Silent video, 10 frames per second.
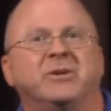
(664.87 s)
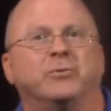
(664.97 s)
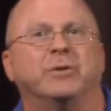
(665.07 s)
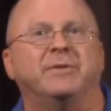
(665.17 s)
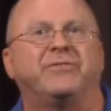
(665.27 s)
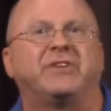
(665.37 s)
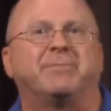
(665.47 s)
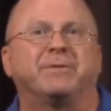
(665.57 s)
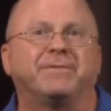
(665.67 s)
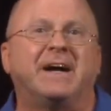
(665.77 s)
Romans
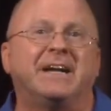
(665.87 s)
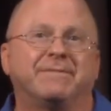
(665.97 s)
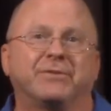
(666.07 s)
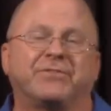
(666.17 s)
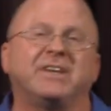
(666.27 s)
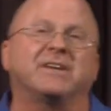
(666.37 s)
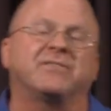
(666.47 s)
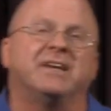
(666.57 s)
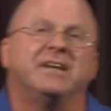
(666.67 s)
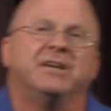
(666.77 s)
chapter 5, verse
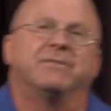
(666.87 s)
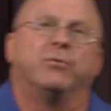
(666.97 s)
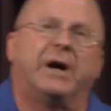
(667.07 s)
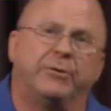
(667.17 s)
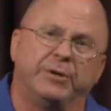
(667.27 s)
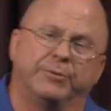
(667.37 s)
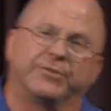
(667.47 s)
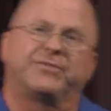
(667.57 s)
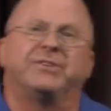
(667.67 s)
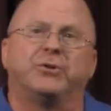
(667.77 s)
6, "For while we were
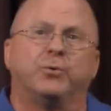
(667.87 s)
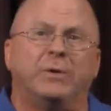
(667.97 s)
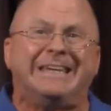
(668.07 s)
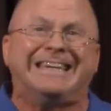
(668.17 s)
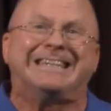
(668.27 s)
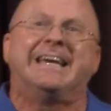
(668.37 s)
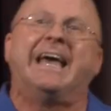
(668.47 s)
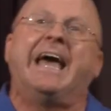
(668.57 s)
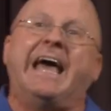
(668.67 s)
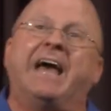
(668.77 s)
still weak,
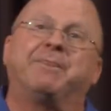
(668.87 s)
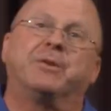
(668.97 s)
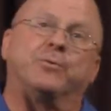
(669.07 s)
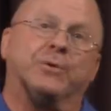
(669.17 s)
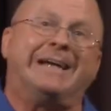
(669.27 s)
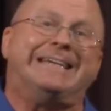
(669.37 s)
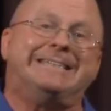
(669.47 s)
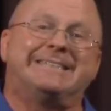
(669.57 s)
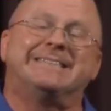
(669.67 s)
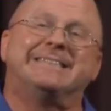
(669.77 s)
at the
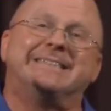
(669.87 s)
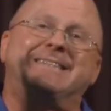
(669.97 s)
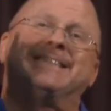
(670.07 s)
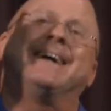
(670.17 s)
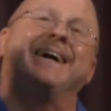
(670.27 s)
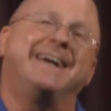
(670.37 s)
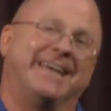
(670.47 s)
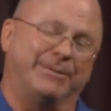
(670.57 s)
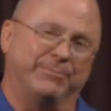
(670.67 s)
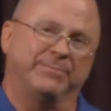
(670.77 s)
right
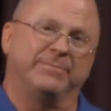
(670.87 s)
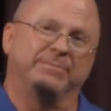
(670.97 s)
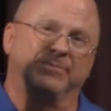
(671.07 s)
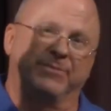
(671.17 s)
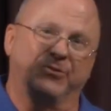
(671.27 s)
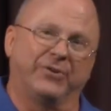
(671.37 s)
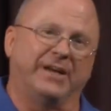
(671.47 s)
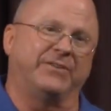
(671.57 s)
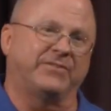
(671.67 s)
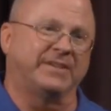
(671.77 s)
time,
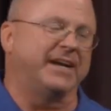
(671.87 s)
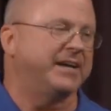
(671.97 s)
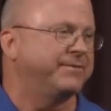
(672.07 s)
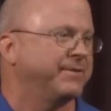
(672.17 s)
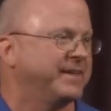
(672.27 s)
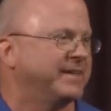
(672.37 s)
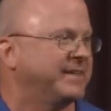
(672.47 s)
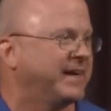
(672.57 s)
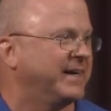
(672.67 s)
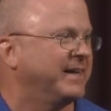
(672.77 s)
Christ died for the
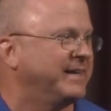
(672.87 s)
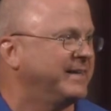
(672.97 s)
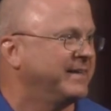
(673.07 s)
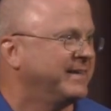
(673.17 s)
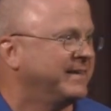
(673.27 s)
ungodly."